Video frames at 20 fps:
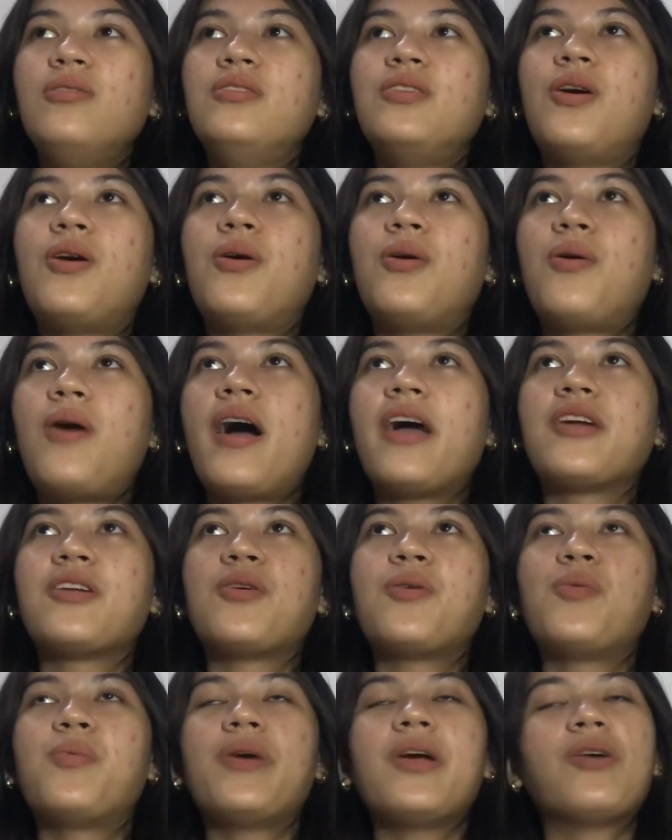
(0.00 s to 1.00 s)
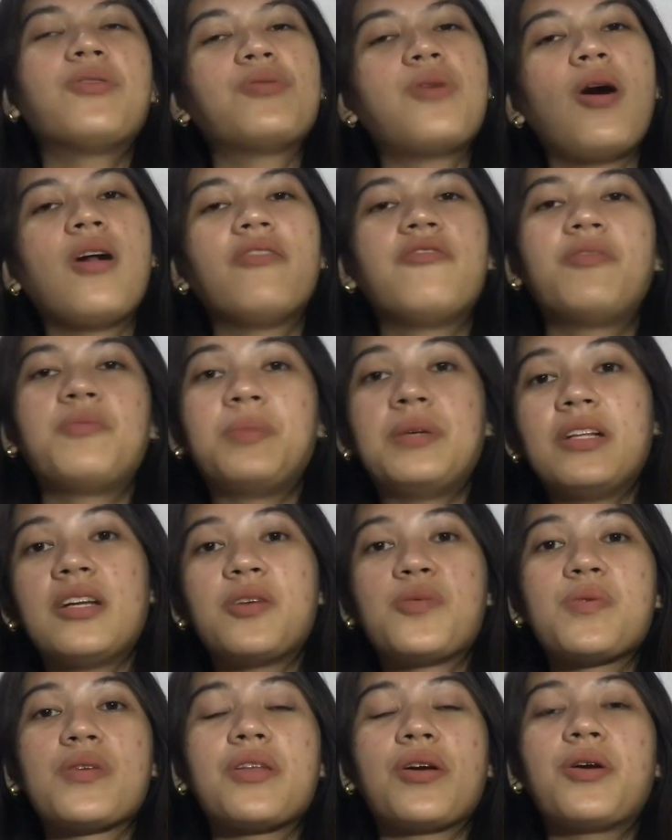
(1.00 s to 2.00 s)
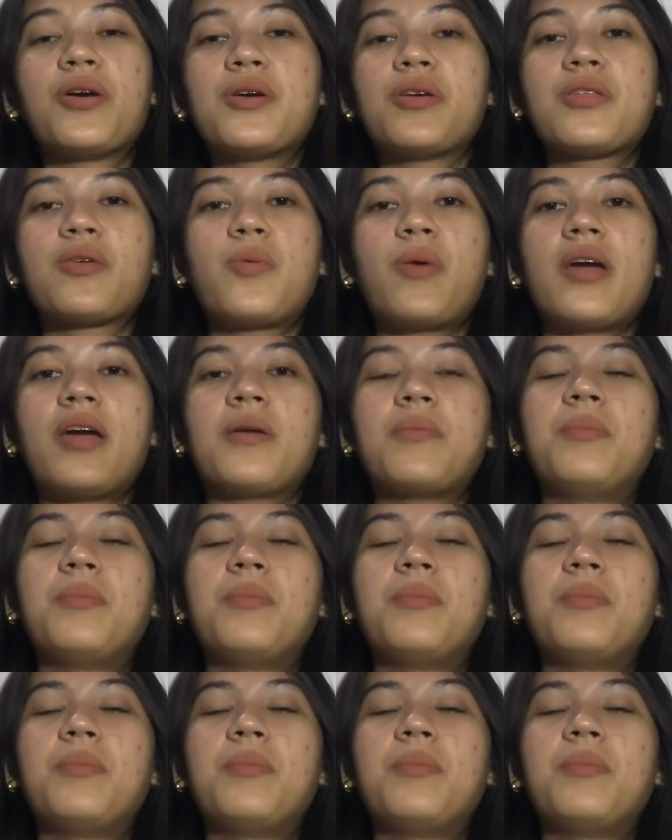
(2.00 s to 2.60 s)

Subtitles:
know, I know we are all familiar with earthquake,